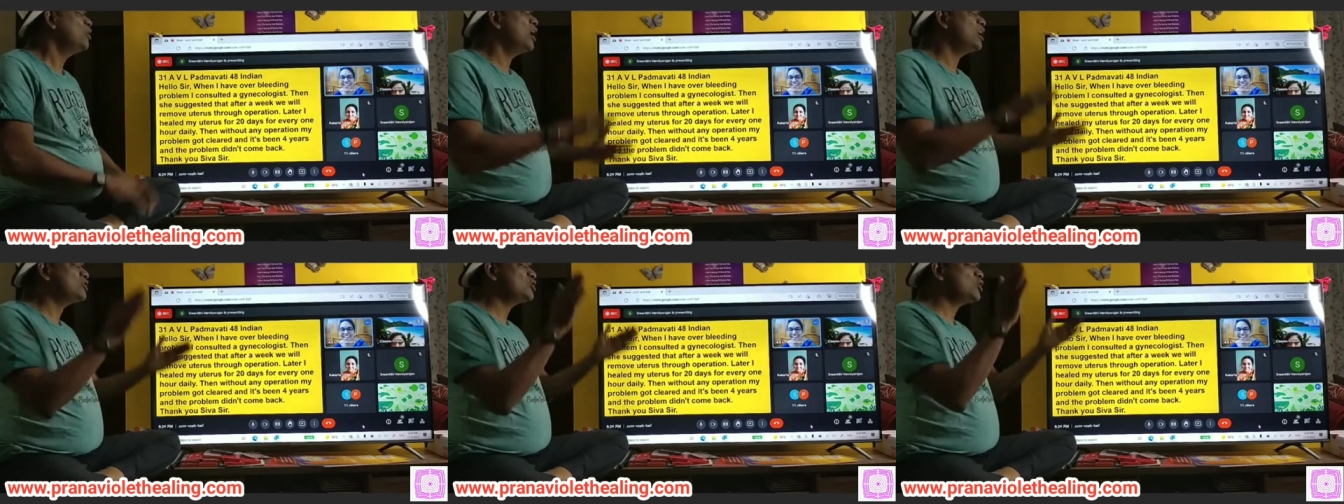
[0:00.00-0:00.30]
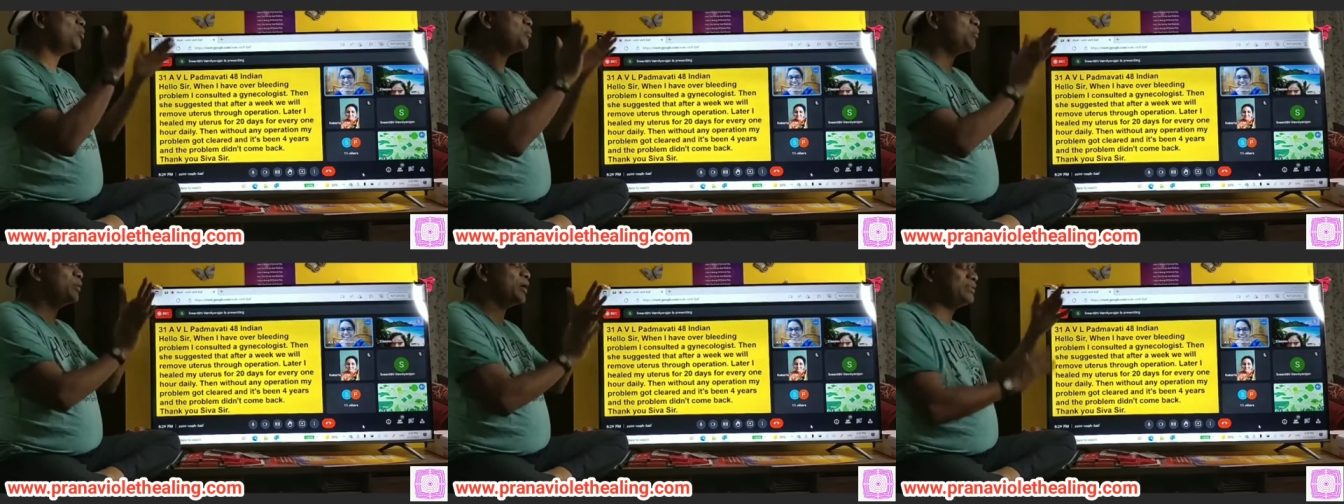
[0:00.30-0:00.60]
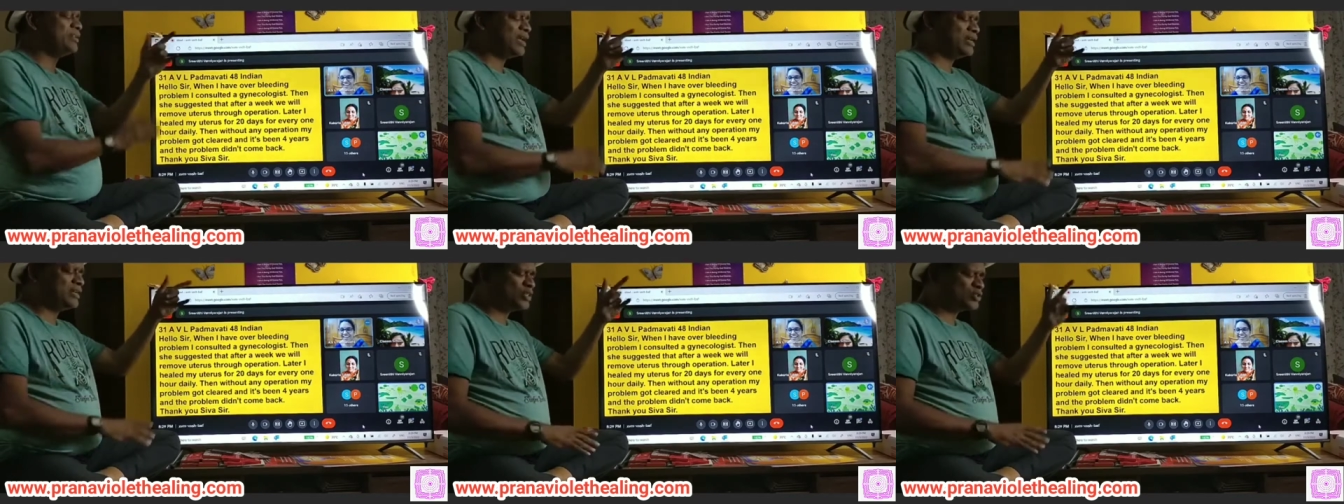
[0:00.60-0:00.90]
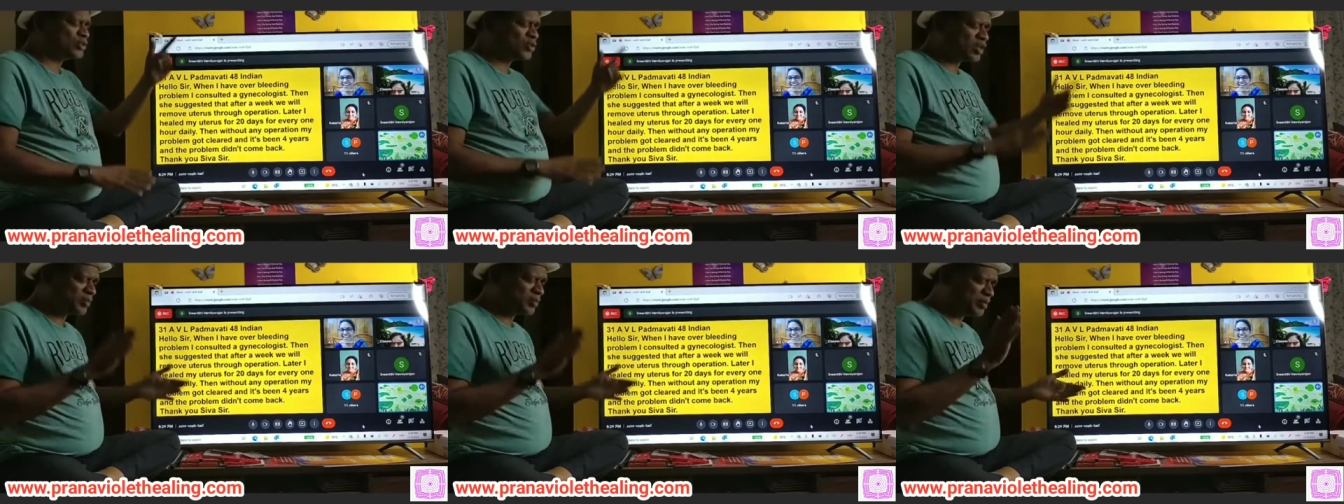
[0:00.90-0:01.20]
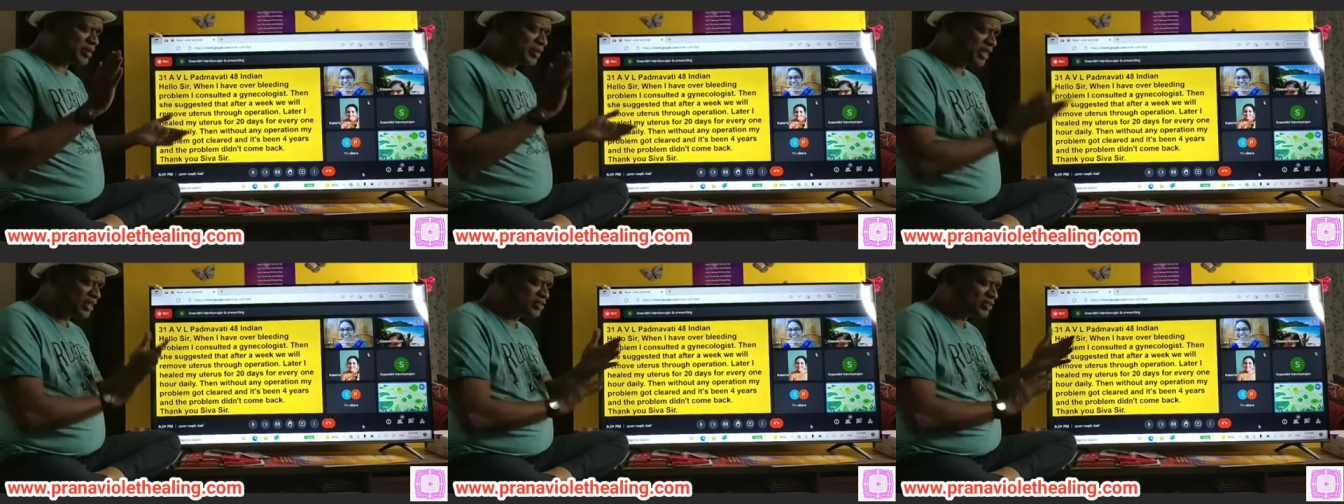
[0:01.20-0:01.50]
Oh, Nasurappa. Yeah,
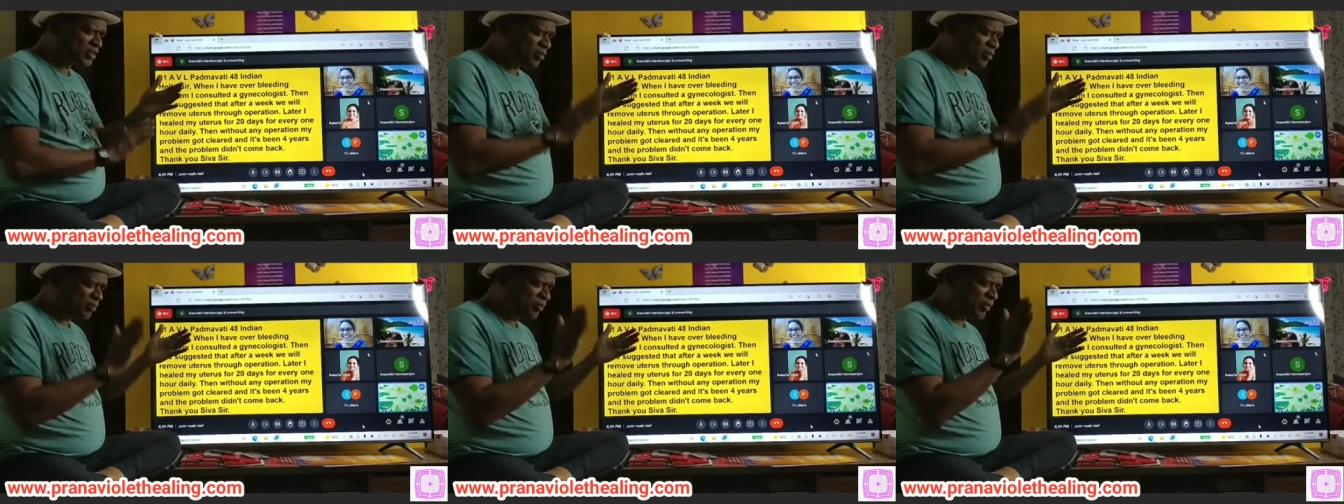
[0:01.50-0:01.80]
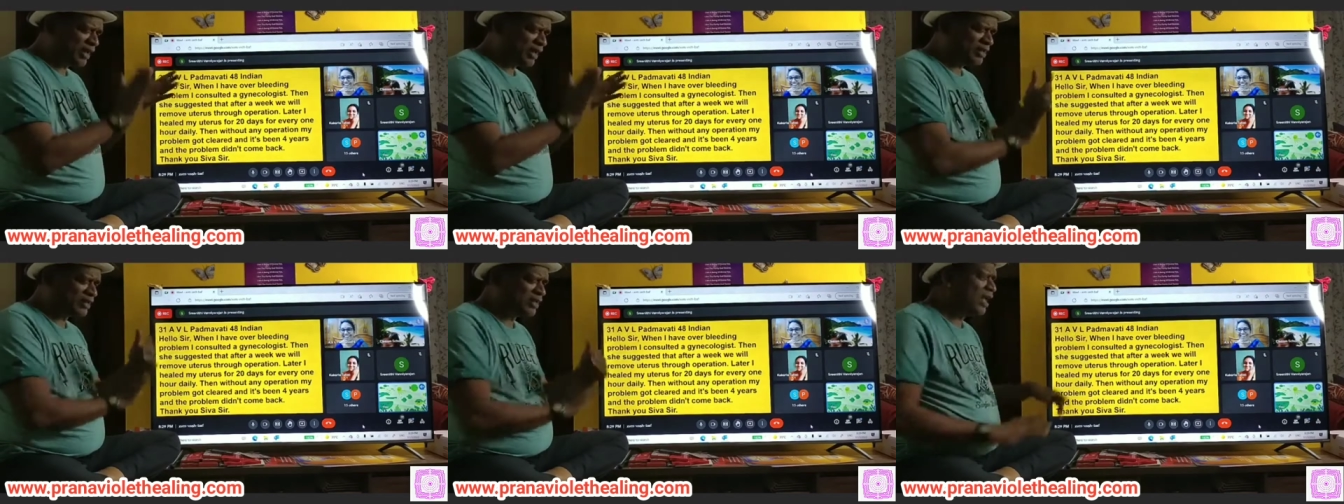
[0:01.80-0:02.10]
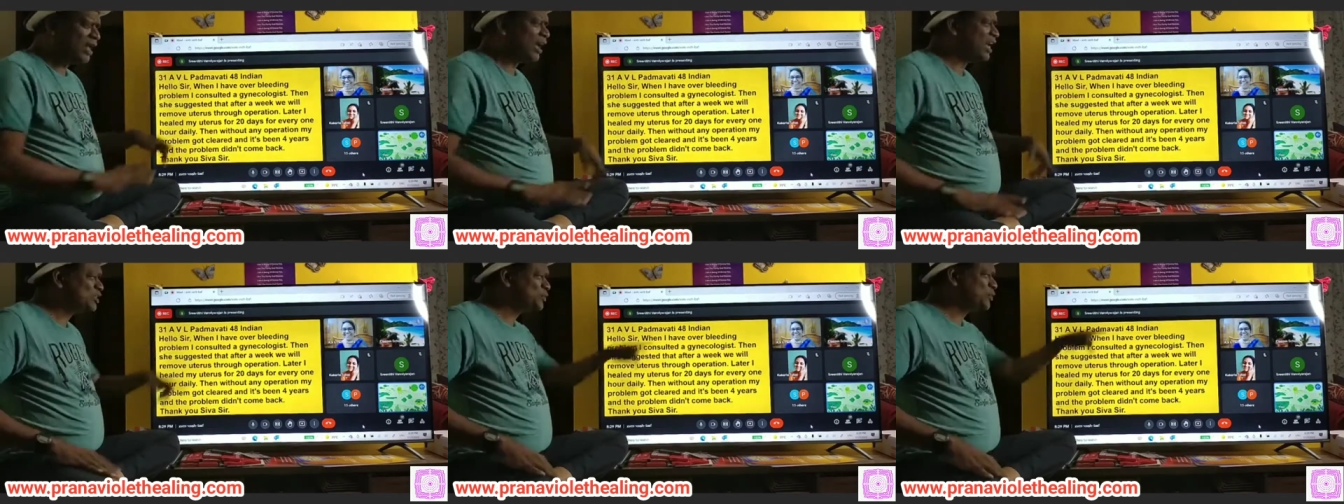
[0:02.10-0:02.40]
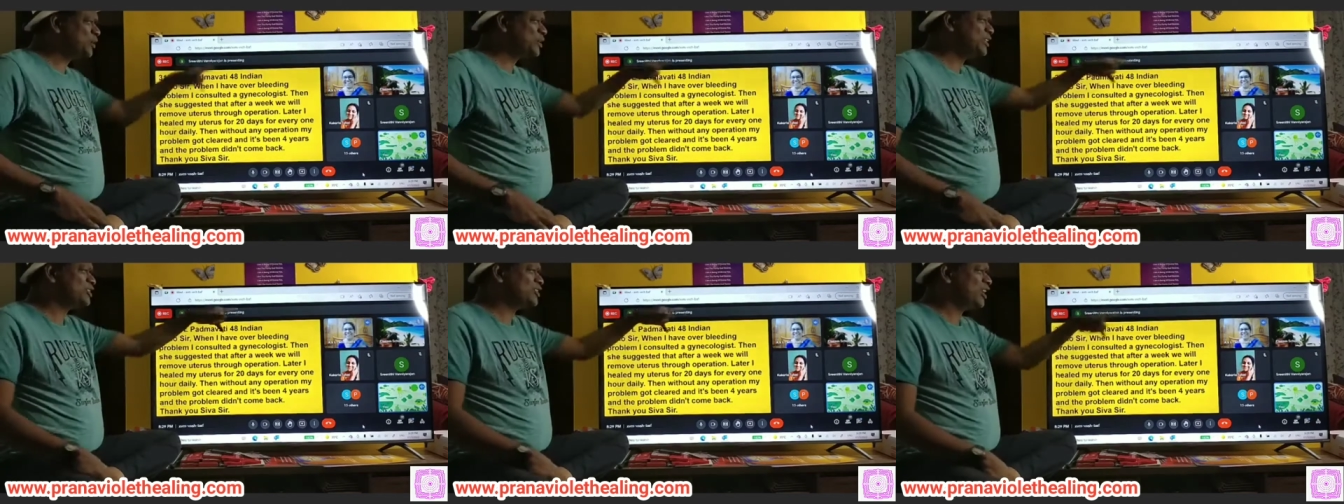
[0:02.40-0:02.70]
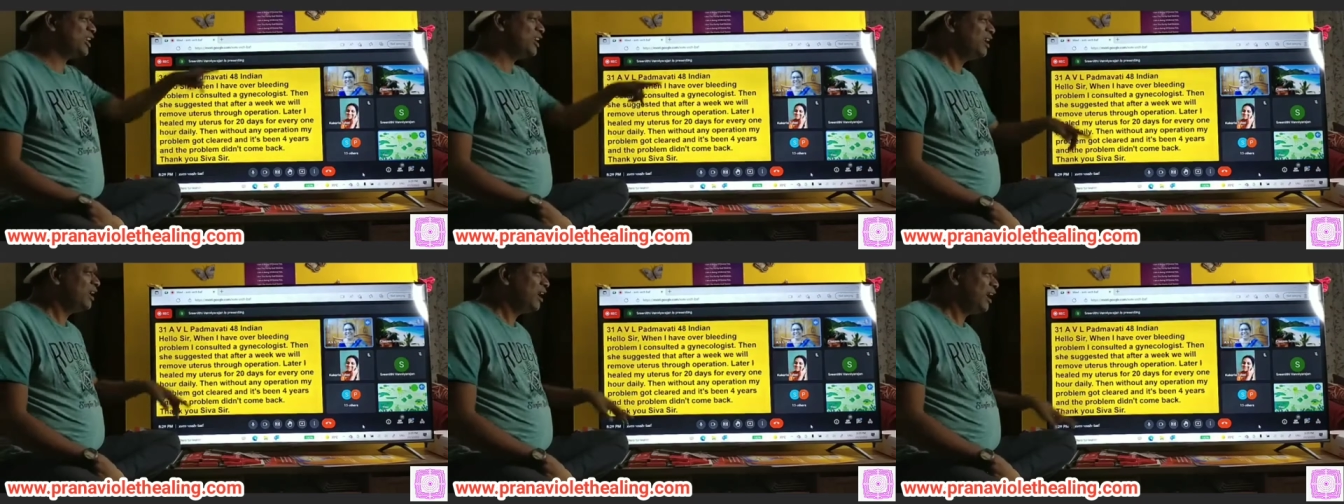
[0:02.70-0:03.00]
sorry, but Nasurappa.
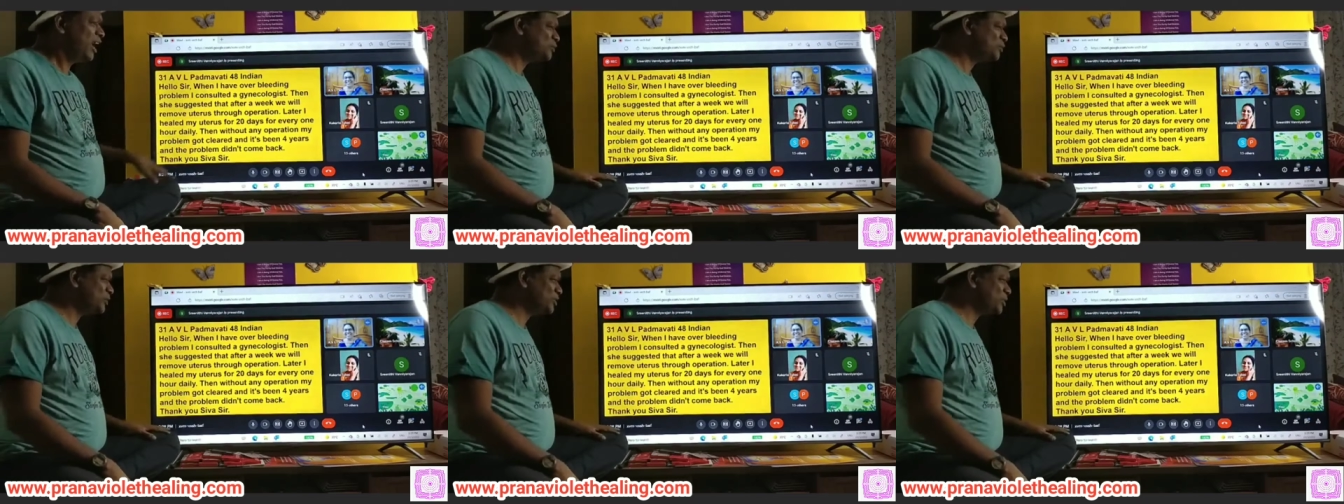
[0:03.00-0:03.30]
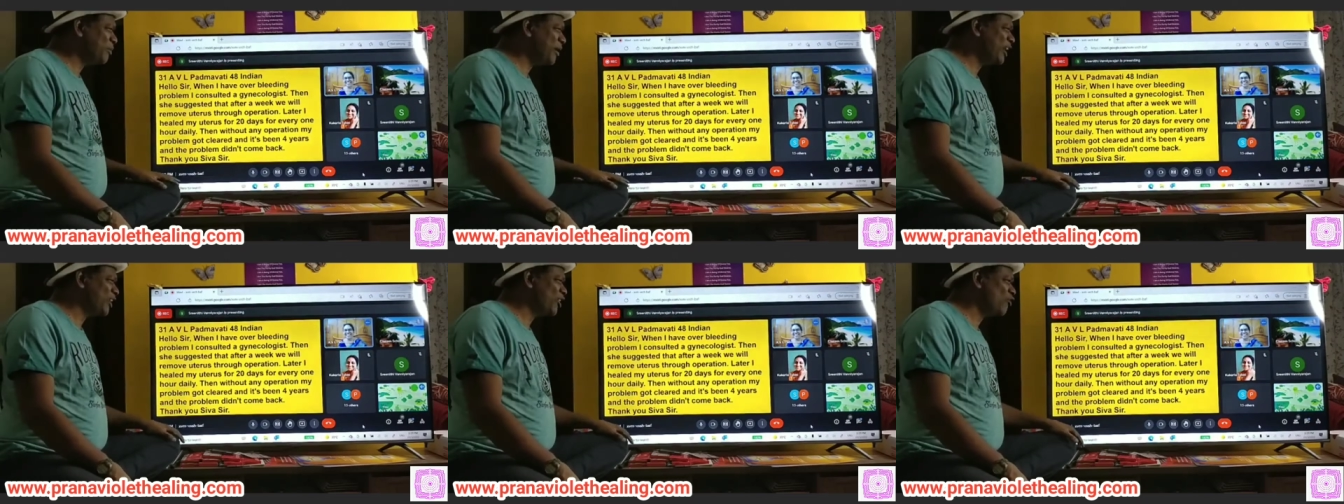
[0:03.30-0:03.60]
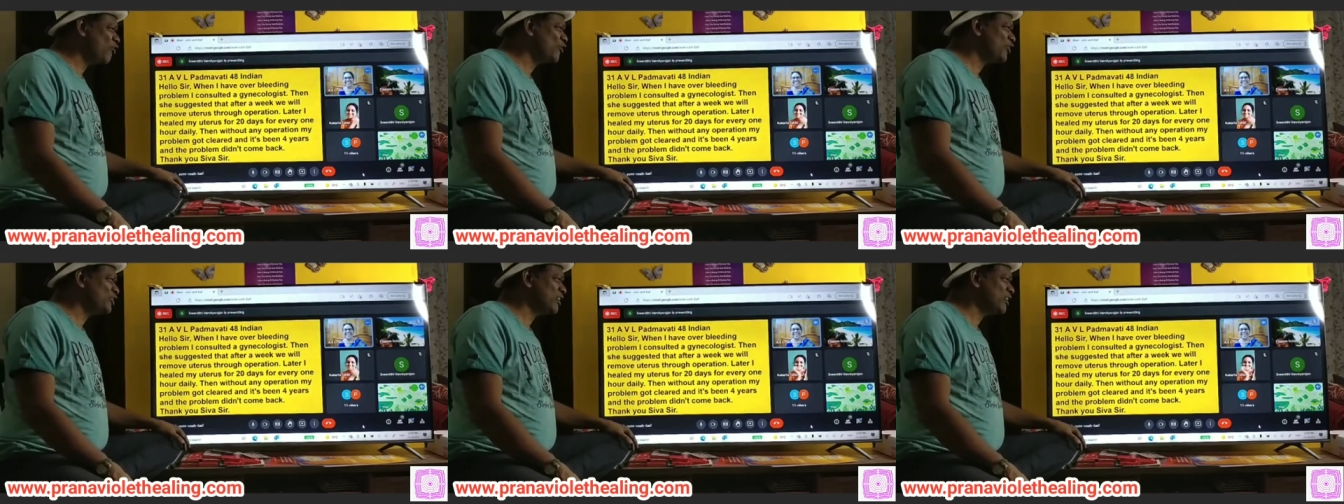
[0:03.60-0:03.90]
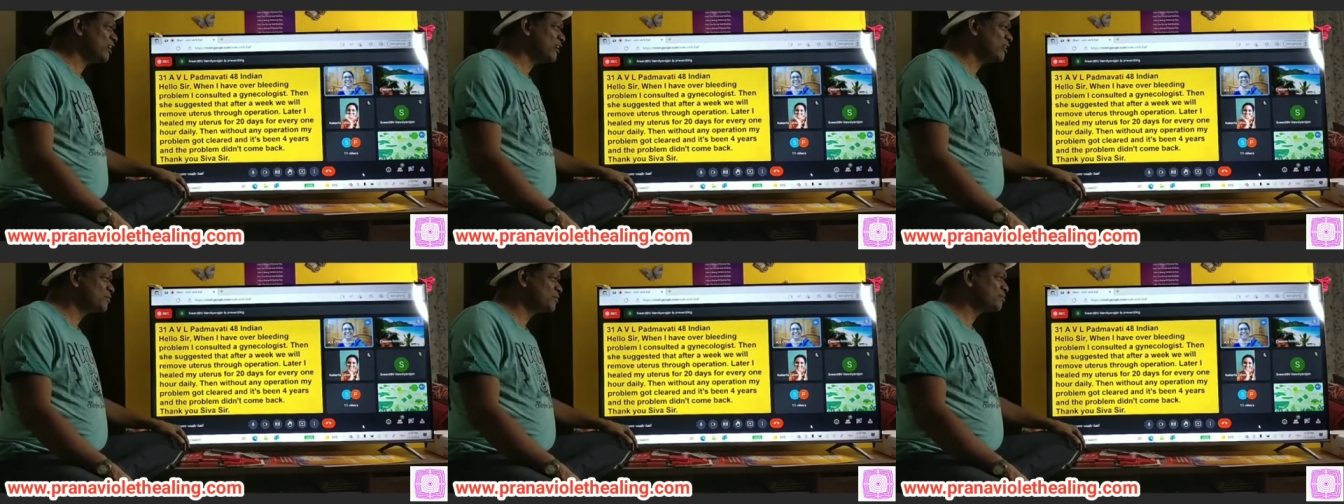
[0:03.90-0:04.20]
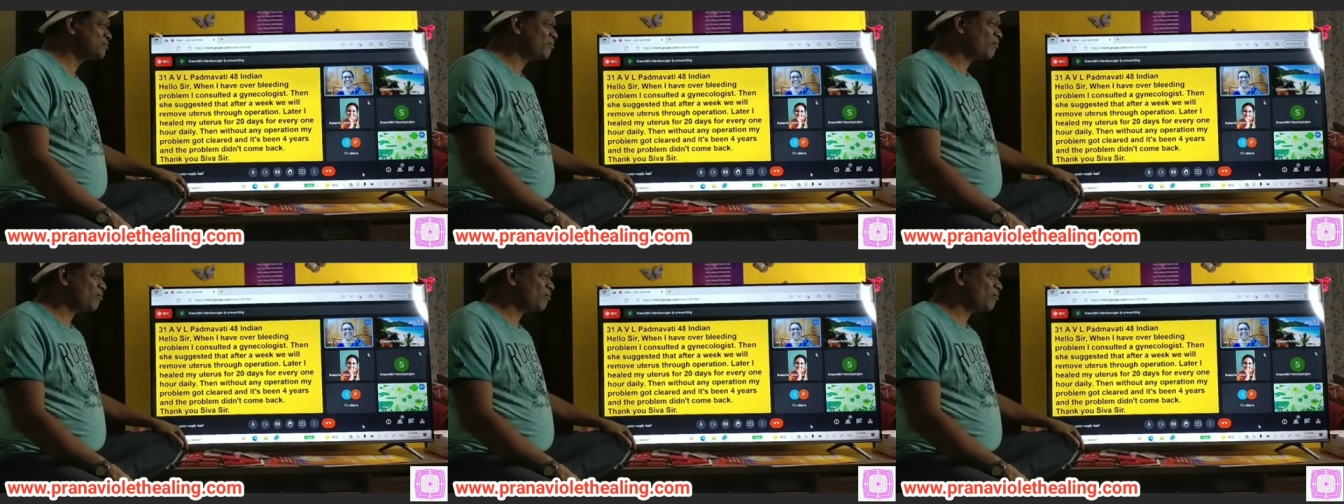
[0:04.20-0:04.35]
Husband is the bank officer.